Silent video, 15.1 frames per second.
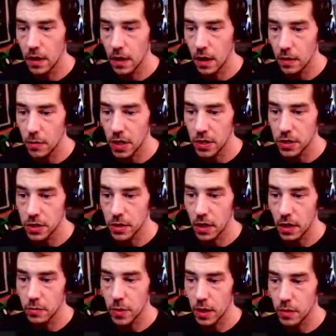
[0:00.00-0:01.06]
I mentioned
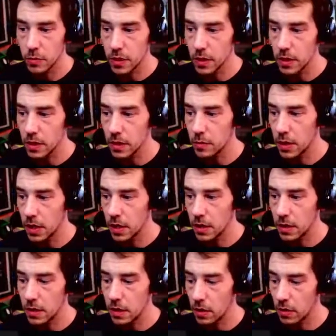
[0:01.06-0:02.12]
that publicly, but I
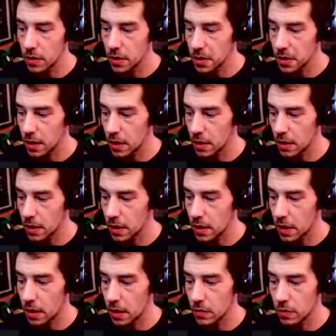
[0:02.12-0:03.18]
did notice that the
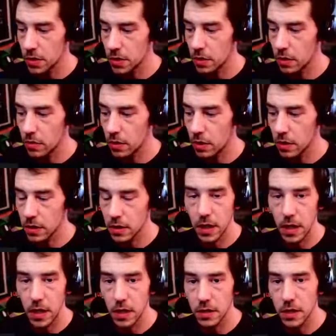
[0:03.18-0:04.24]
account was no longer
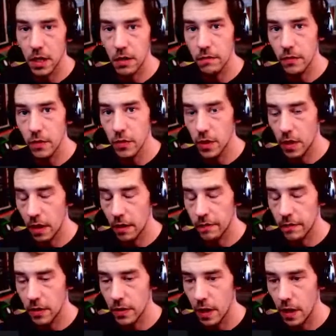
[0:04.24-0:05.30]
getting downvoted
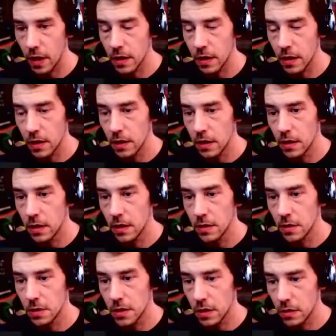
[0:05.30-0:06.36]
after that.
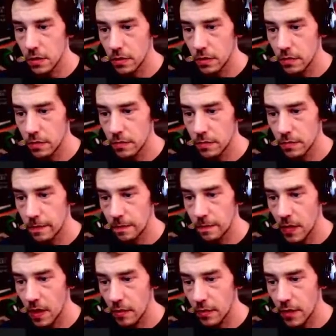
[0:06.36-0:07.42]
So
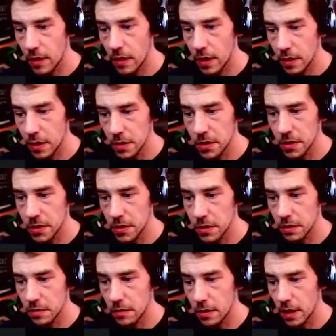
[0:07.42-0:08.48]
there is
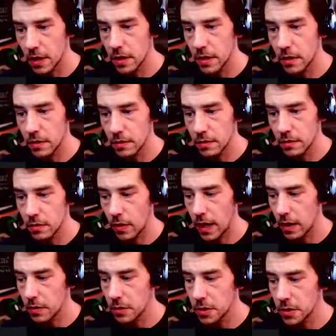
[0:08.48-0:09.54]
like
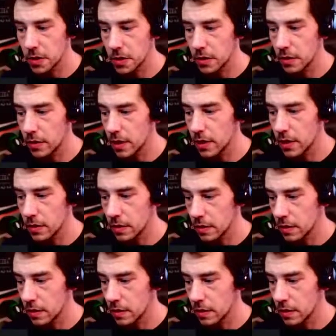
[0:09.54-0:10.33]
grounds to it.